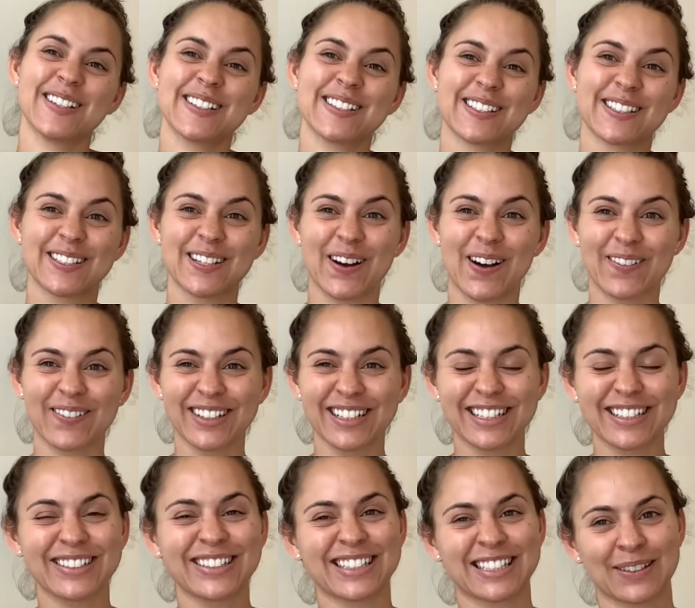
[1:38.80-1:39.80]
So I'm going to
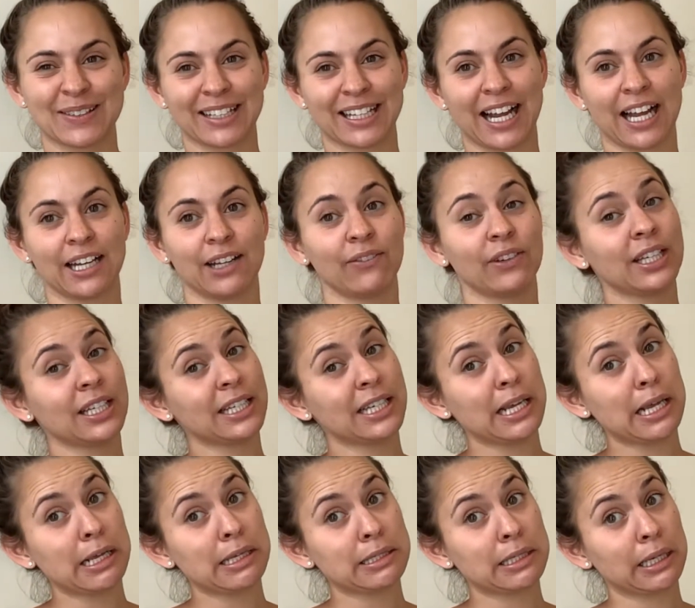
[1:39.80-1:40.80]
do something kind of
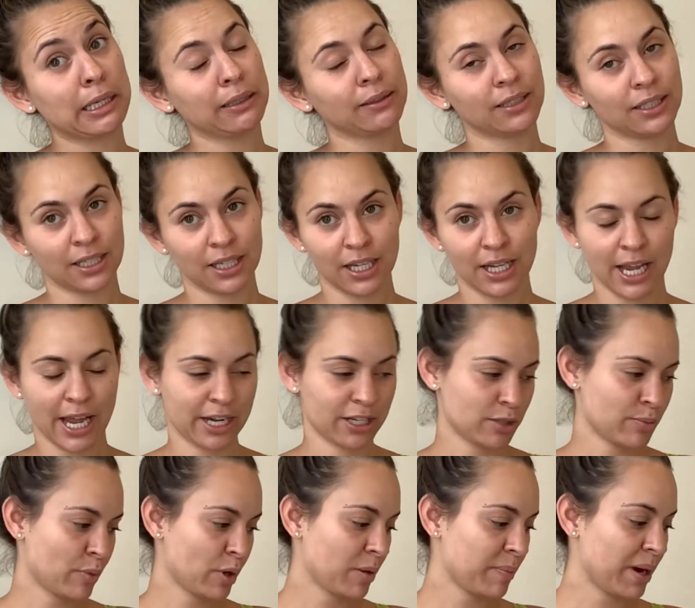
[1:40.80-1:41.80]
easy, and it's
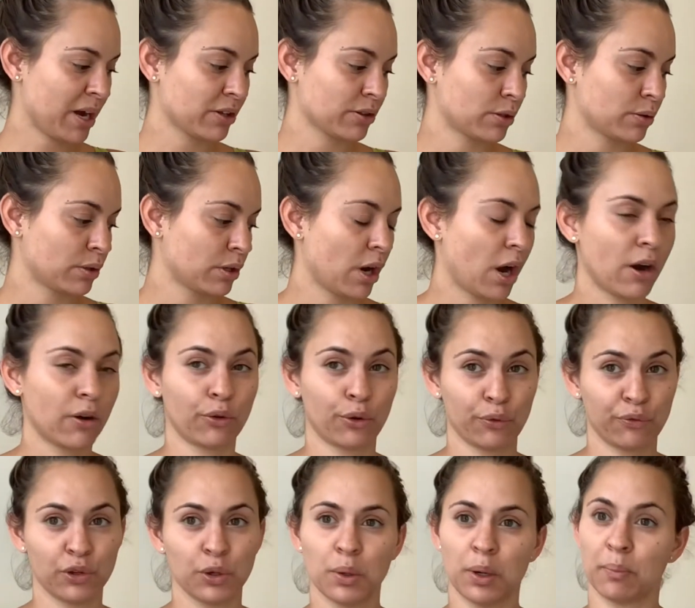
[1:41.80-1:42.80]
more about a
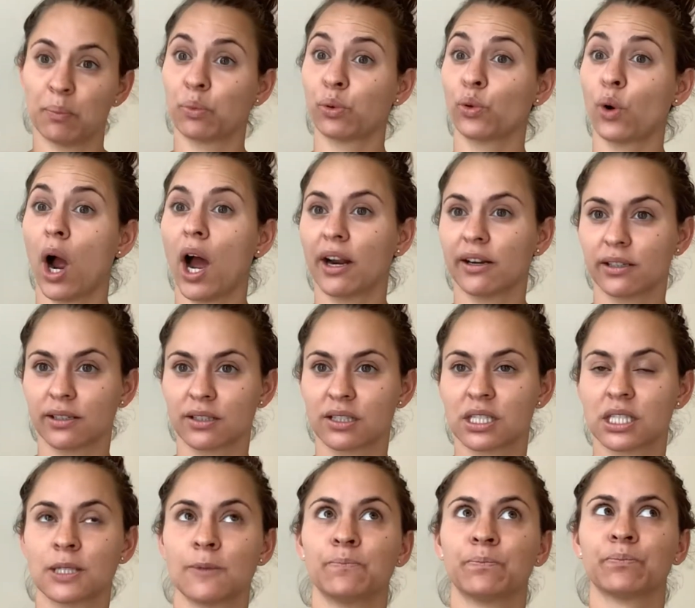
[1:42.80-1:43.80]
review on
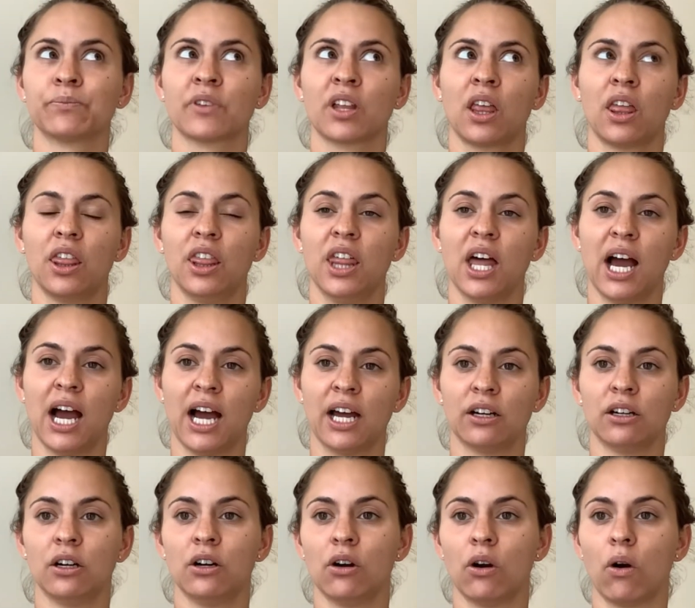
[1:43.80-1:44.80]
products that
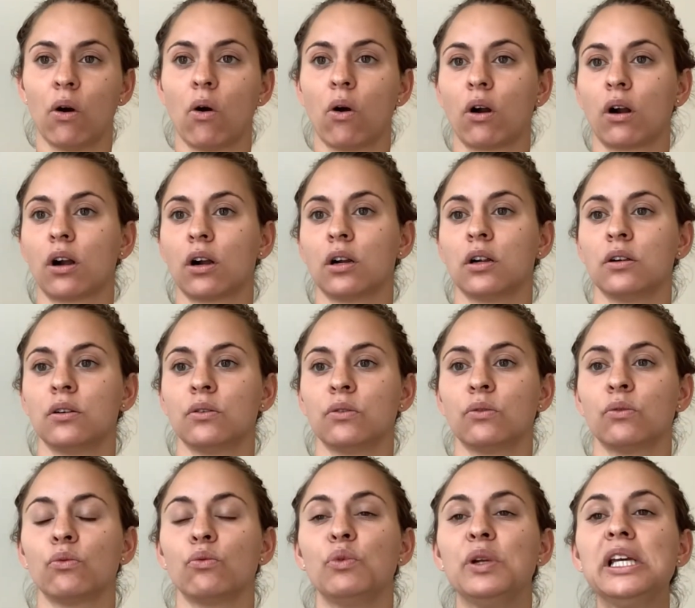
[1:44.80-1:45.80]
are
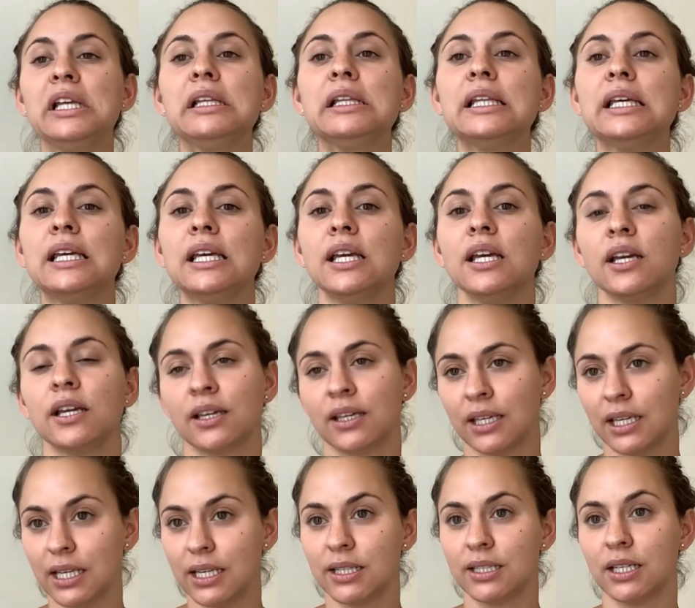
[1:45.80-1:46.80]
really
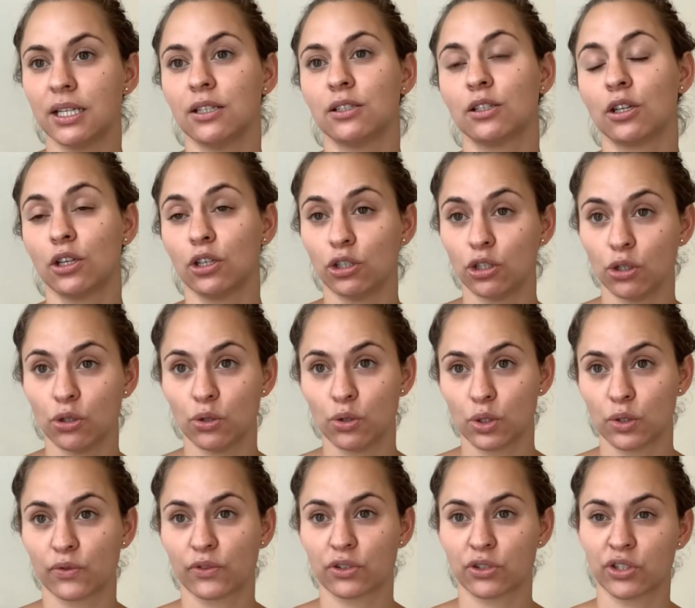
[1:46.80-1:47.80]
easy to use
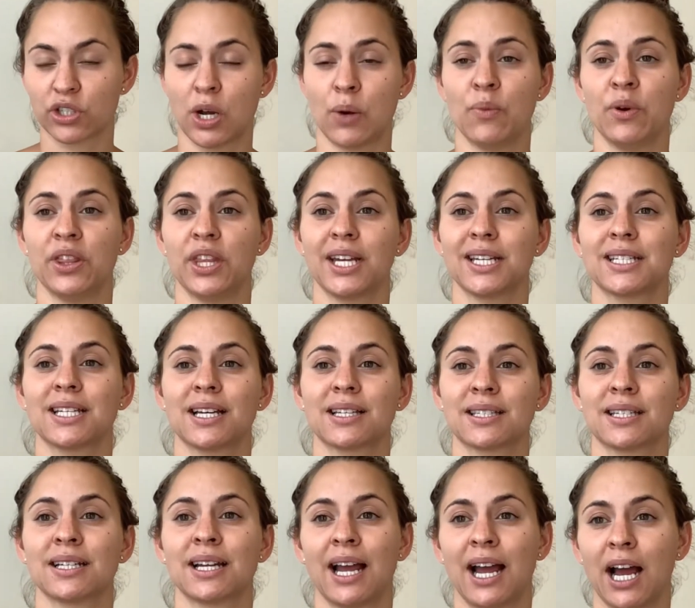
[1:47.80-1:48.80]
for someone that
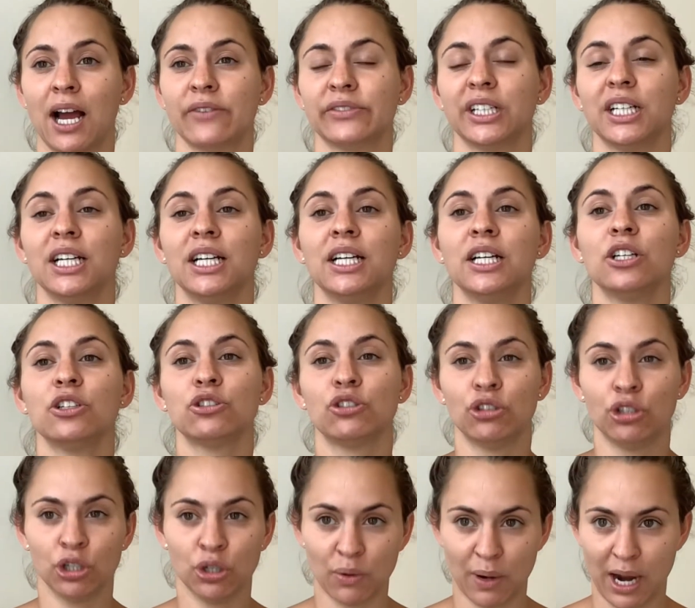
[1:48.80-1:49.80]
doesn't have
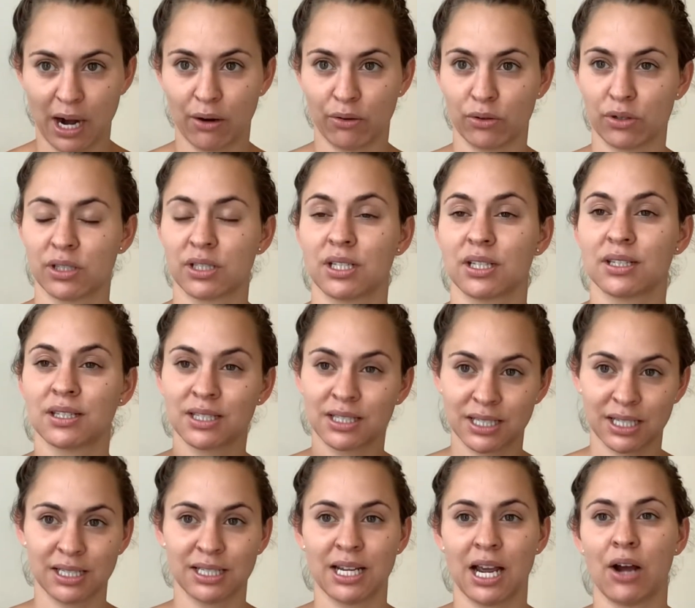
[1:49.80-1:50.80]
2 hours to
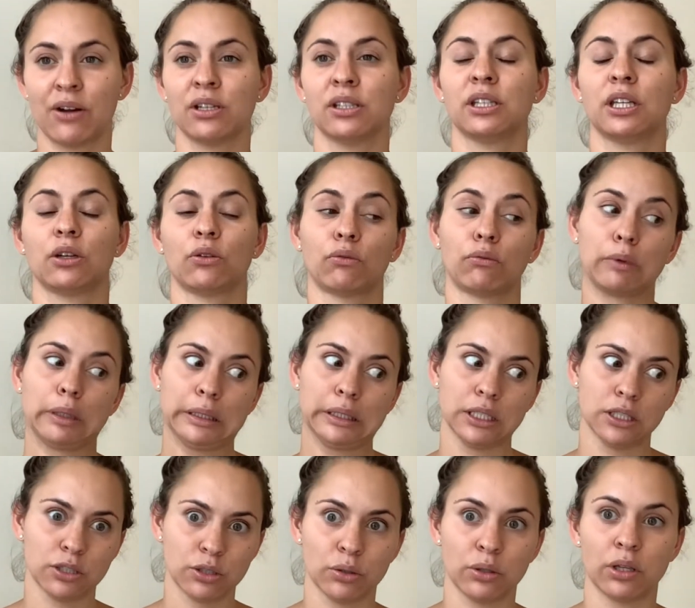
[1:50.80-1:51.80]
sit down and like really
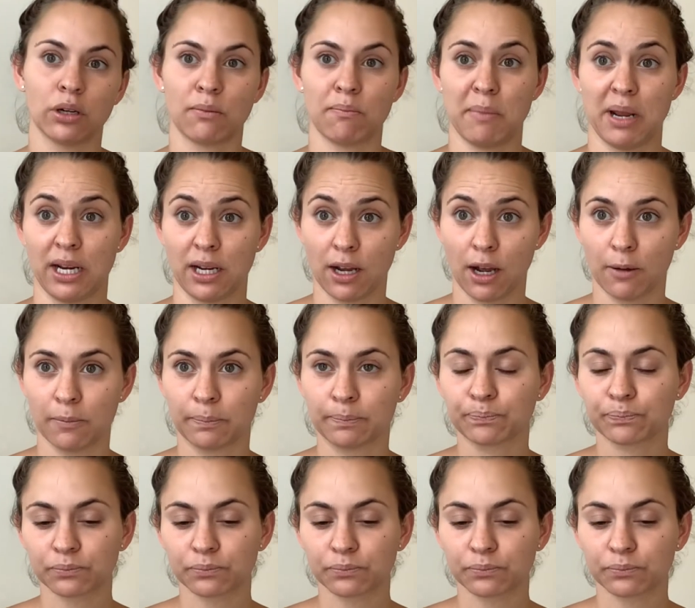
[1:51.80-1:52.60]
do their makeup.